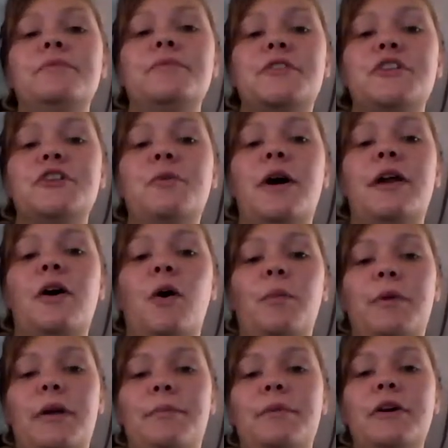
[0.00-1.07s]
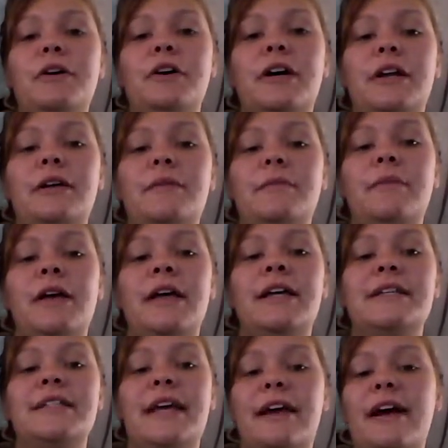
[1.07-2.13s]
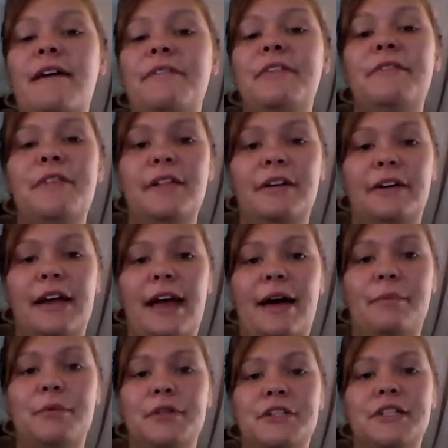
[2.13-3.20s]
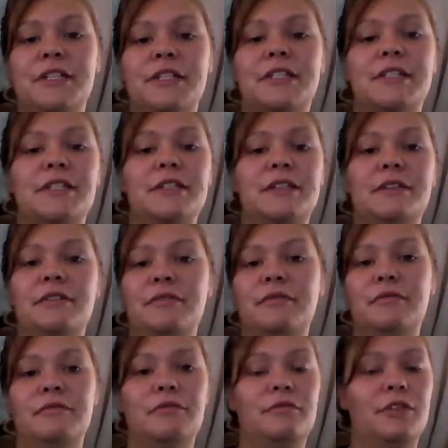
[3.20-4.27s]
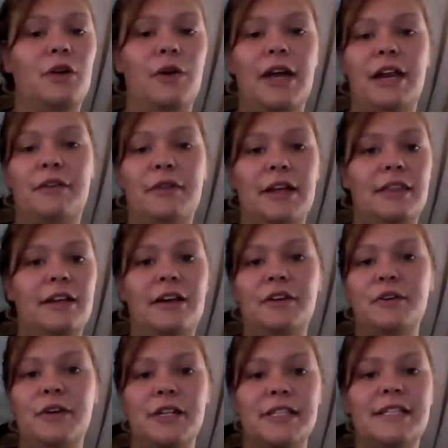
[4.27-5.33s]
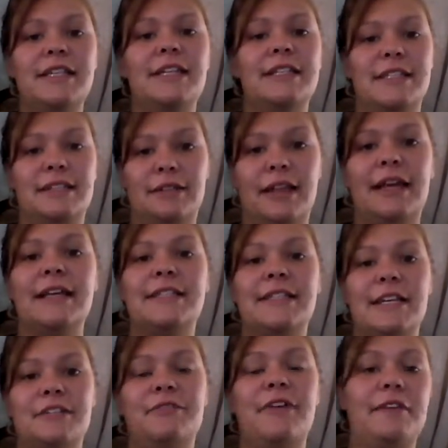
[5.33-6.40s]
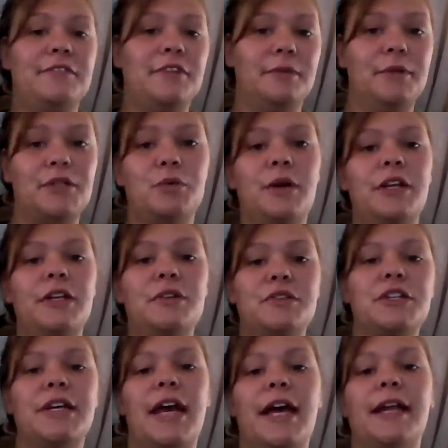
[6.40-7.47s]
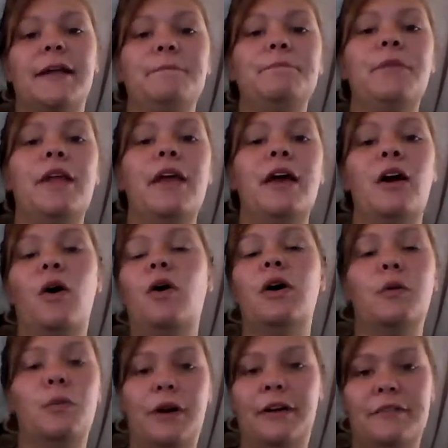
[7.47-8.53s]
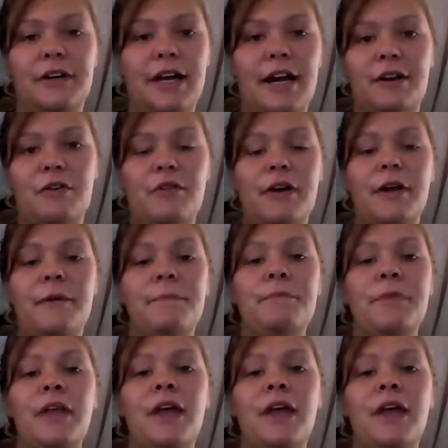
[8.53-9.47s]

So you want to open up your hood, take off the filler cap, which is located right there. You can see it's like it says 5W20 usually on it, or whatever kind of oil.